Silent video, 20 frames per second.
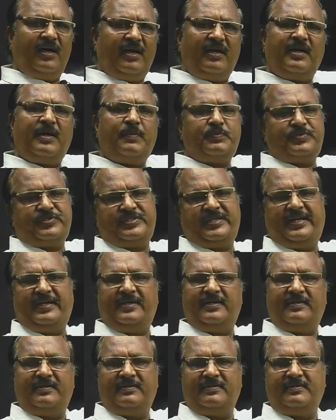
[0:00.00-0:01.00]
upside,
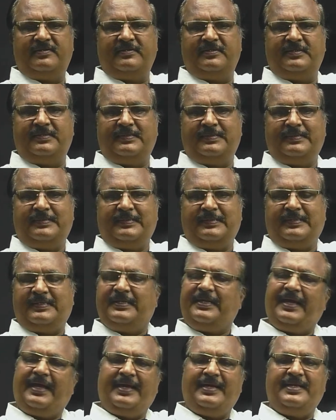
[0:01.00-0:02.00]

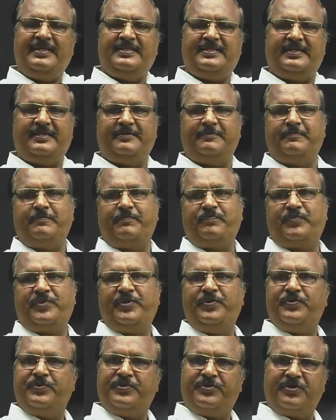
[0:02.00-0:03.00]
anything. You
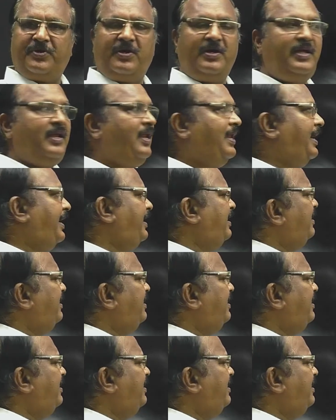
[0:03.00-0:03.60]
draw a line